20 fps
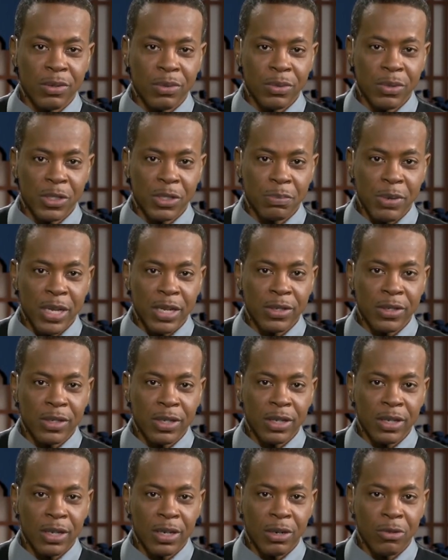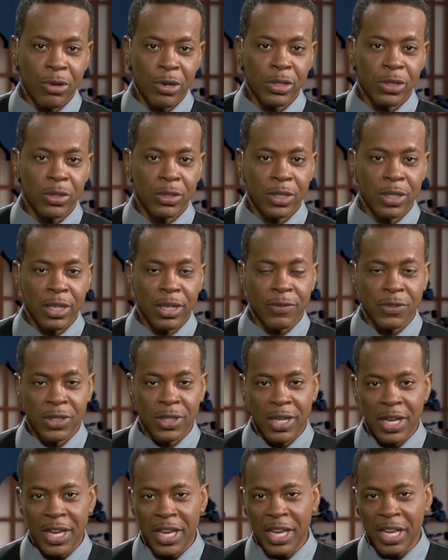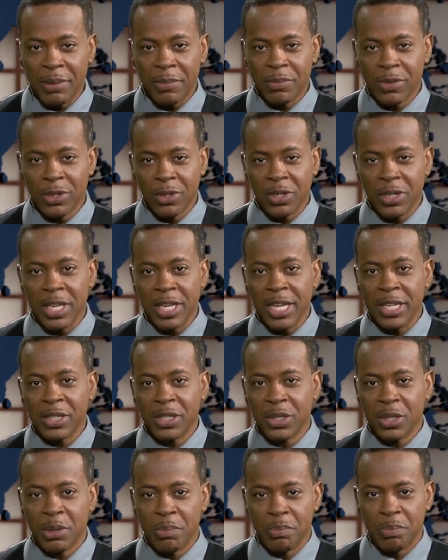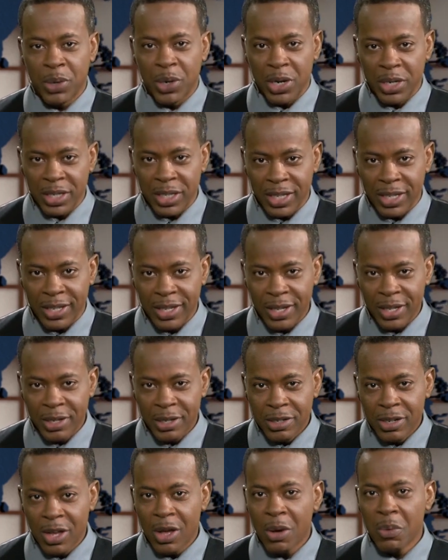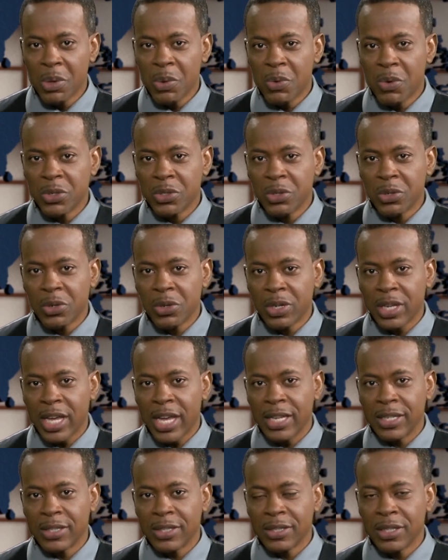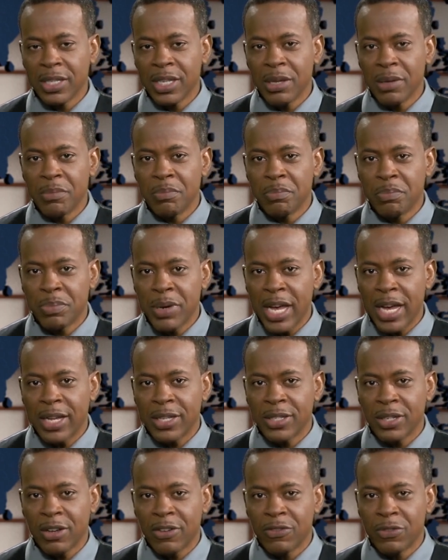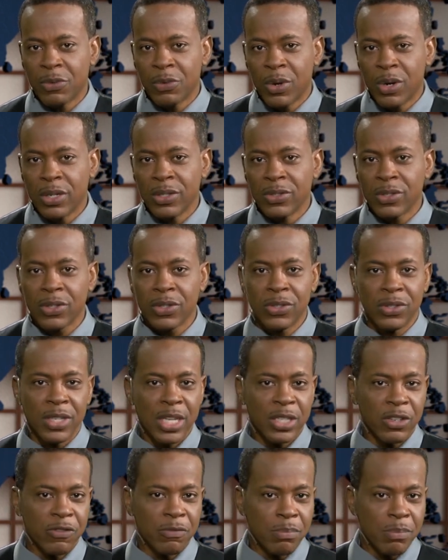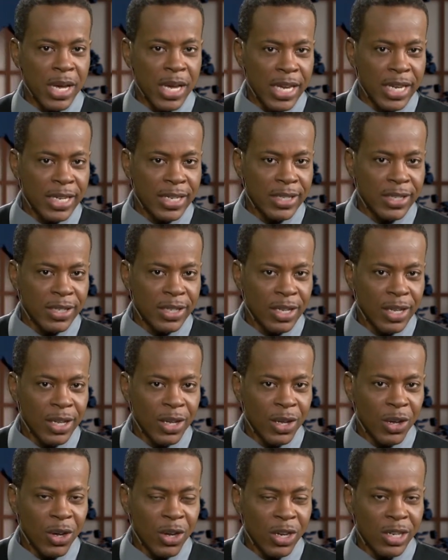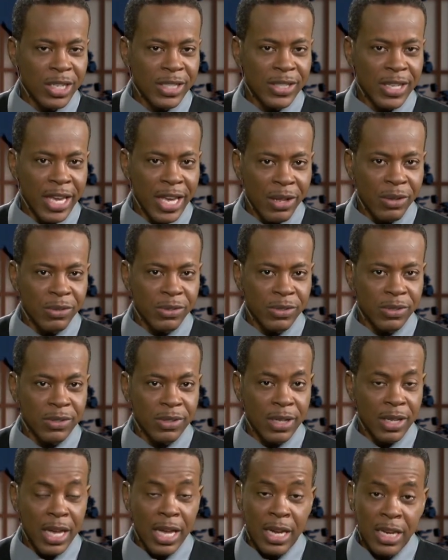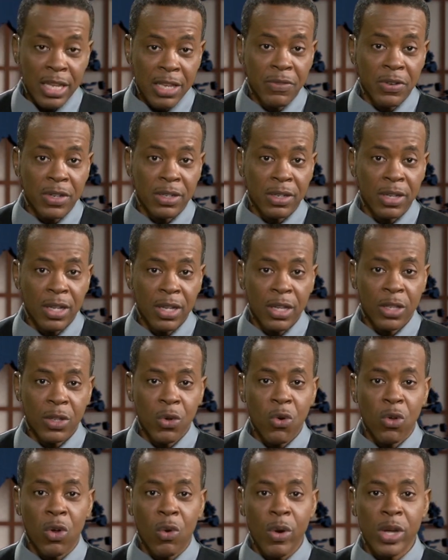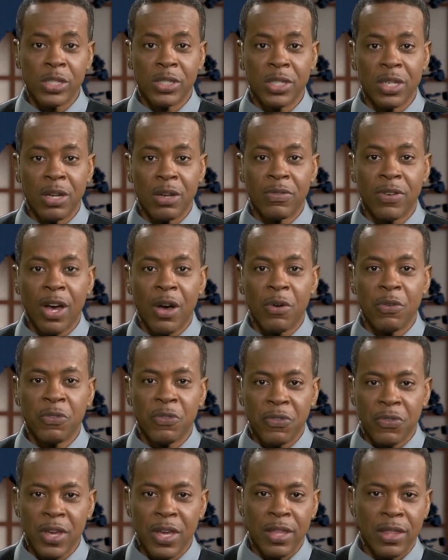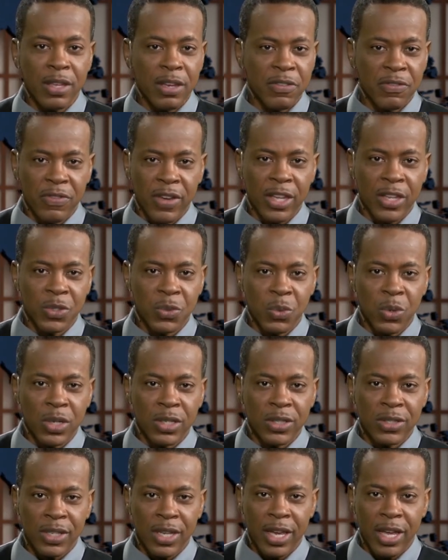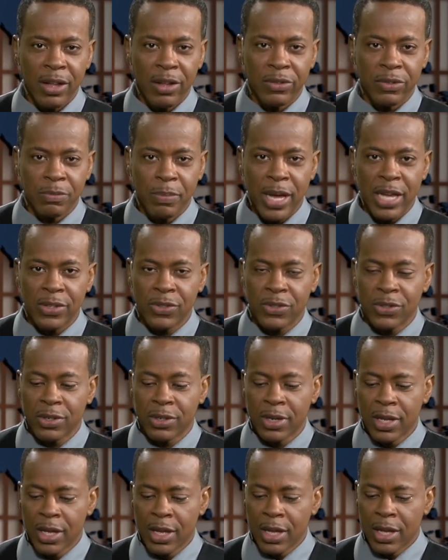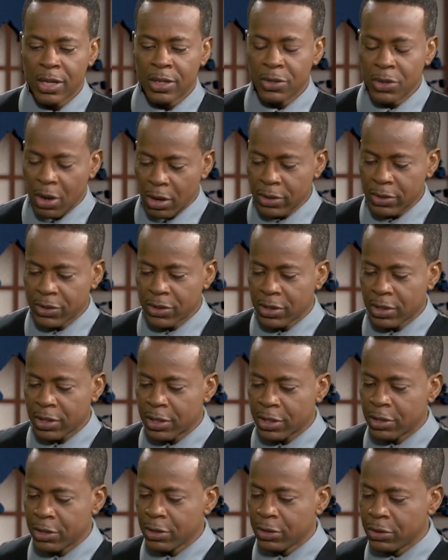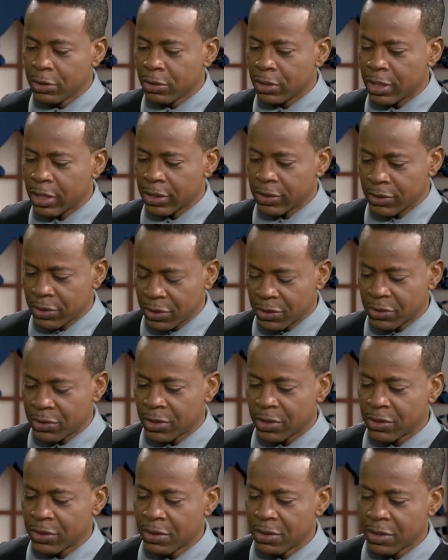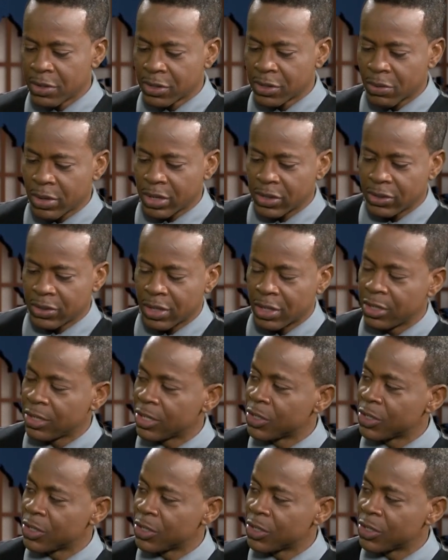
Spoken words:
We spent a great deal of time looking at the body. Now we want to look at the impact of one's state of mind on his health, and even the whole question of how faith affects one's health. Pastor, doctor, could you assist us in this question?